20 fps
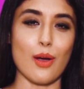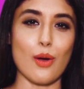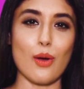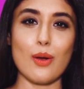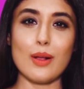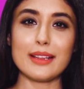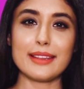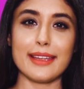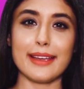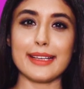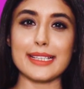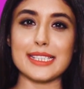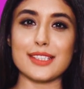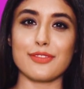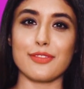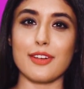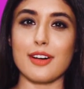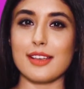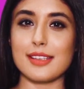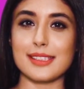All things
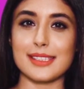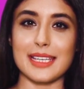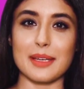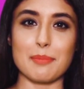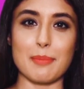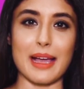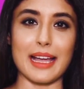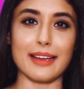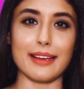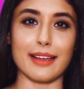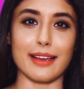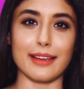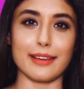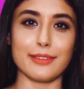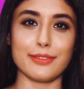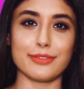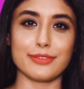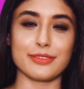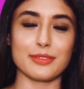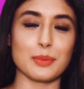first in my
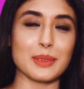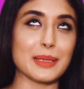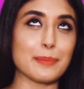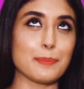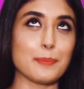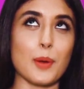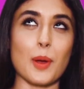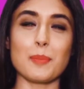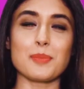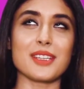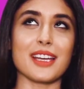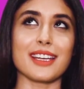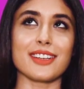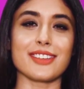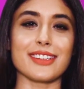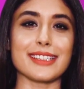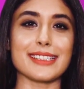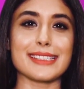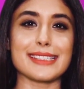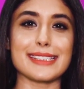life with Pop
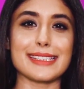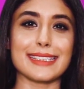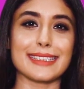Diaries.